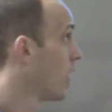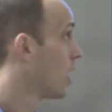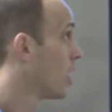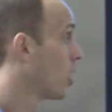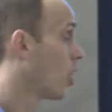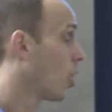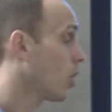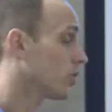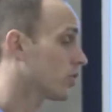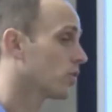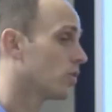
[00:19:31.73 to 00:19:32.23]

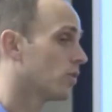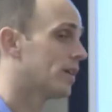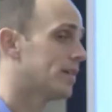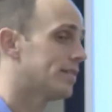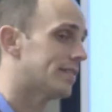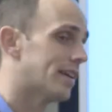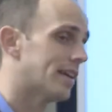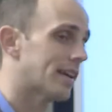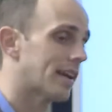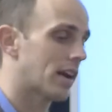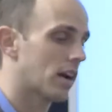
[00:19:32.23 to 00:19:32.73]
And also they
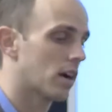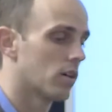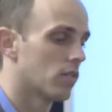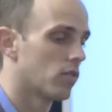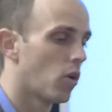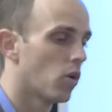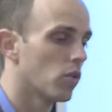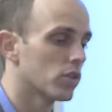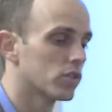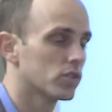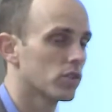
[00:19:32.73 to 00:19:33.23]
take care
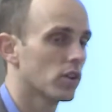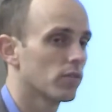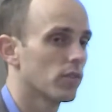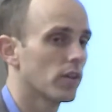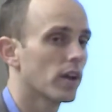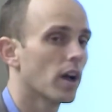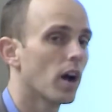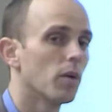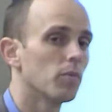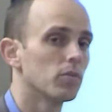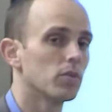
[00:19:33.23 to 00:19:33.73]
of all the stuff
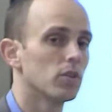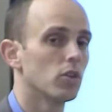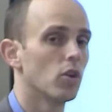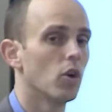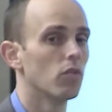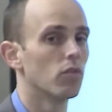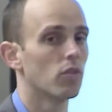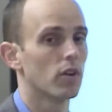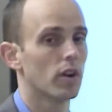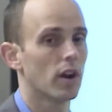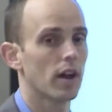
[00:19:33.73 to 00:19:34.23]
that comes in
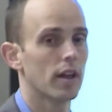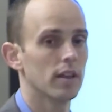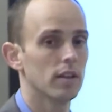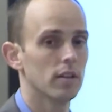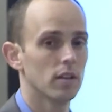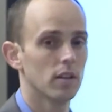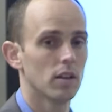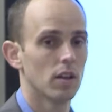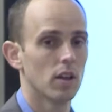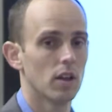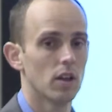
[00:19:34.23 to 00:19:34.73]
overnight.